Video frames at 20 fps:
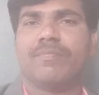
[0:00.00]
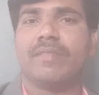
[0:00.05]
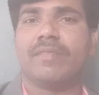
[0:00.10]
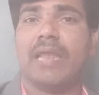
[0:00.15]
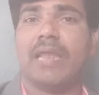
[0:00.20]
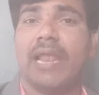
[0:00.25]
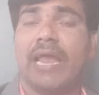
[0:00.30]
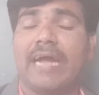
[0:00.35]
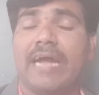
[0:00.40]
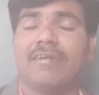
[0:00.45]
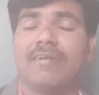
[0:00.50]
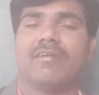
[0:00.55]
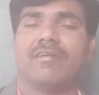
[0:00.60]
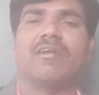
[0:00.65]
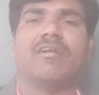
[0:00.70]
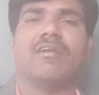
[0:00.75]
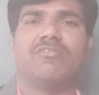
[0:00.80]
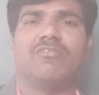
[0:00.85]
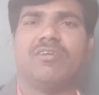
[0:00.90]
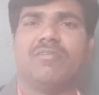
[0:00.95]
The
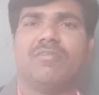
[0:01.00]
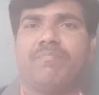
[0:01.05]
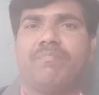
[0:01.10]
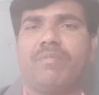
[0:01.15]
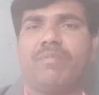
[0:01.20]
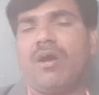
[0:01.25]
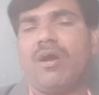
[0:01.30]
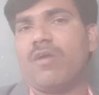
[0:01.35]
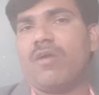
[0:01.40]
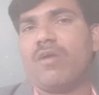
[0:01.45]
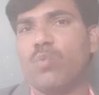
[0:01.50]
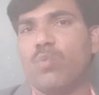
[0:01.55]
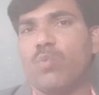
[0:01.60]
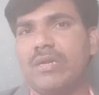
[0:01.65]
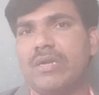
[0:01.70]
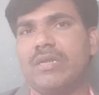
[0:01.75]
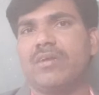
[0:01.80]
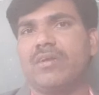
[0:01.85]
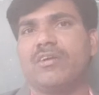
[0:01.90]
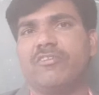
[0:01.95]
lateral shift or
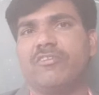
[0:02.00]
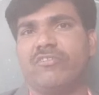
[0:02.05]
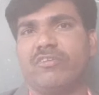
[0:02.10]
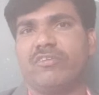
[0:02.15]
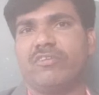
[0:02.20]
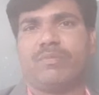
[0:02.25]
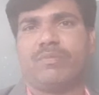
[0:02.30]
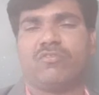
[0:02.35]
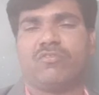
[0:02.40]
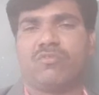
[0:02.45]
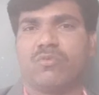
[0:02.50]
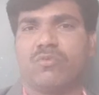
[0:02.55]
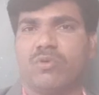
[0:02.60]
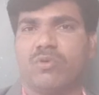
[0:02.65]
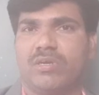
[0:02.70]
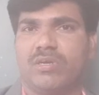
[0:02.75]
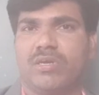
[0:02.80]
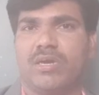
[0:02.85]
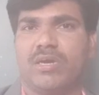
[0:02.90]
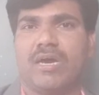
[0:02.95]
vertical shift is
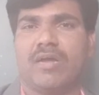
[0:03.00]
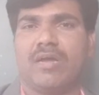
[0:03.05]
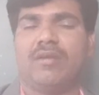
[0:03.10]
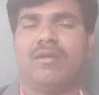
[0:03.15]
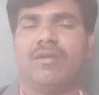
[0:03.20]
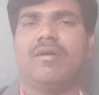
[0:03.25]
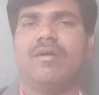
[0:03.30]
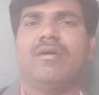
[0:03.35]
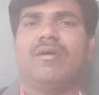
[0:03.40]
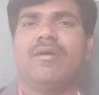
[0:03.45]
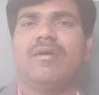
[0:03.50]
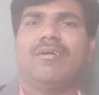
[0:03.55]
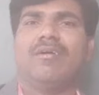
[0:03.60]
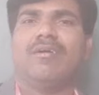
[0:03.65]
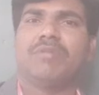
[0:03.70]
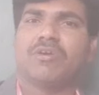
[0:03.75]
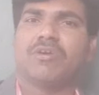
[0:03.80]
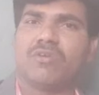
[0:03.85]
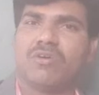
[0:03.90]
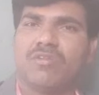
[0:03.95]
going on
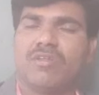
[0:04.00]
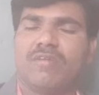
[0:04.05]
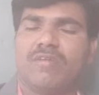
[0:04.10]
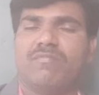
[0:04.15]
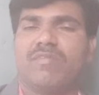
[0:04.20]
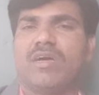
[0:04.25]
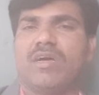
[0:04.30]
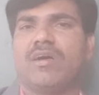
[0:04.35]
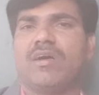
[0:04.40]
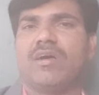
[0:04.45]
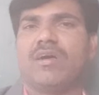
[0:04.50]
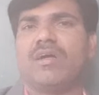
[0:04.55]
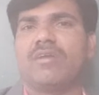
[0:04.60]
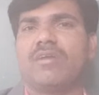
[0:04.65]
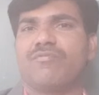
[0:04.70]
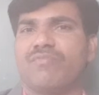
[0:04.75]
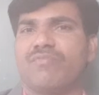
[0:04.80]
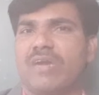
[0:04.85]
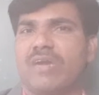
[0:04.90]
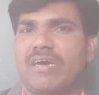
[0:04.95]
because of
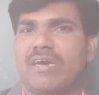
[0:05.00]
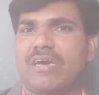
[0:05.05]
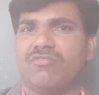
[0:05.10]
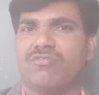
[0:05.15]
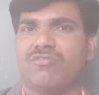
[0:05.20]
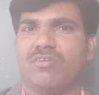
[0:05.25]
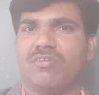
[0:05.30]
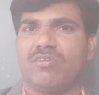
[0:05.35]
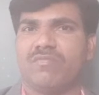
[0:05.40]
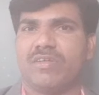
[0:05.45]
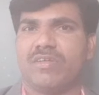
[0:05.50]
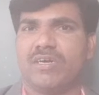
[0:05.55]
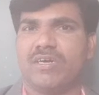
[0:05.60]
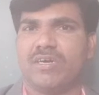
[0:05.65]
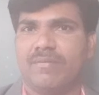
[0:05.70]
the refraction of the